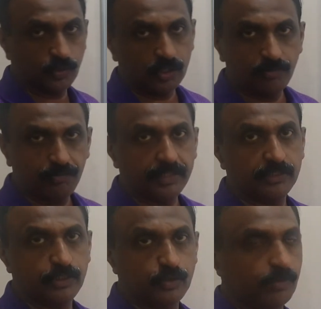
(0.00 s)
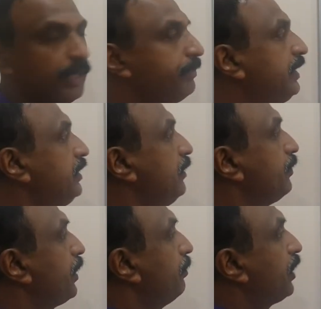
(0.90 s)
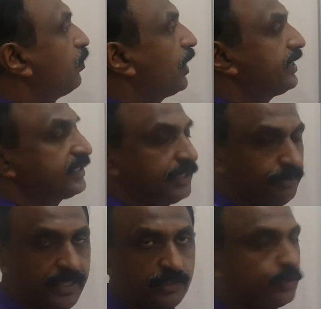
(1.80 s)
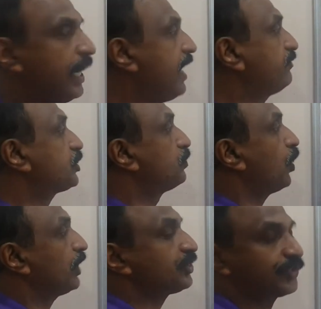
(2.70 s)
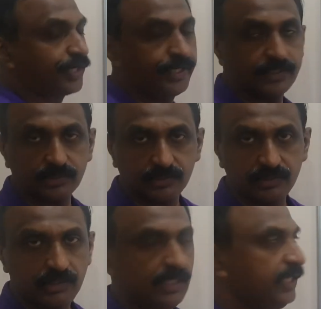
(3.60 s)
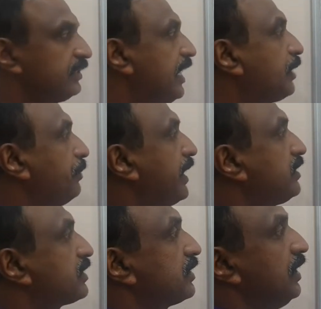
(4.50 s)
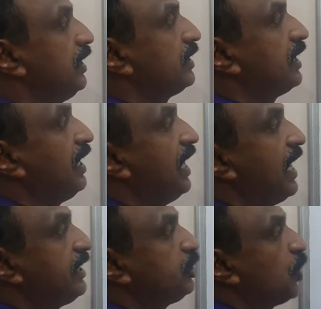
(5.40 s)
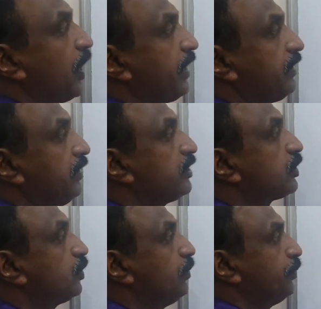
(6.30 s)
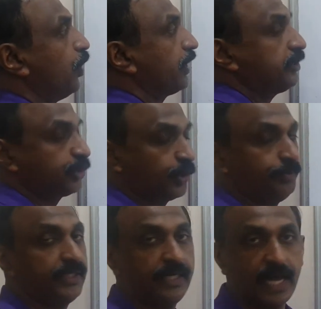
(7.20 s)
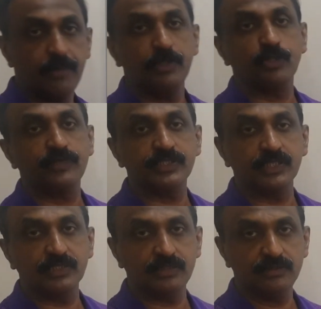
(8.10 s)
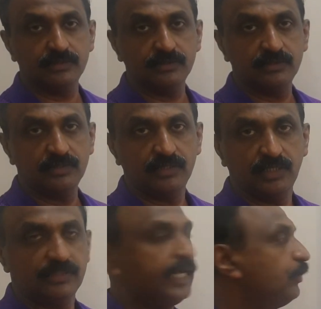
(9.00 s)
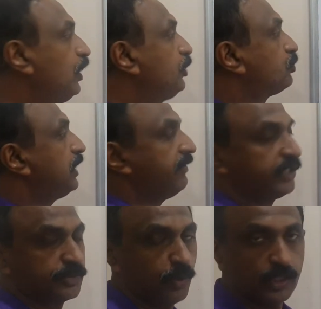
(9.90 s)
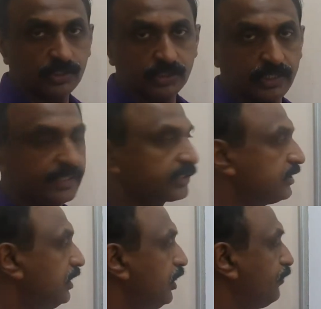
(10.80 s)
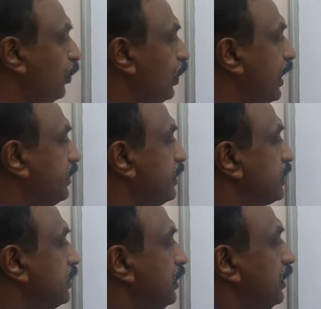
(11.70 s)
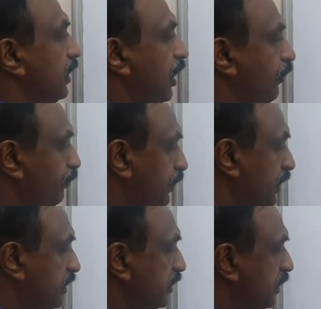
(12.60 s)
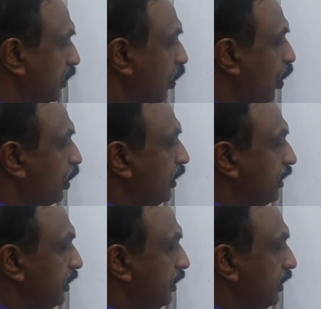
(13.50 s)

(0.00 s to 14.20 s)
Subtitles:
not a big thing to remember, but what does it mean to have smallest radius? That means the line joining these 2 points should be the diameter of the circle. Then only it will have the smallest radius. If you look at this, if this is the chord,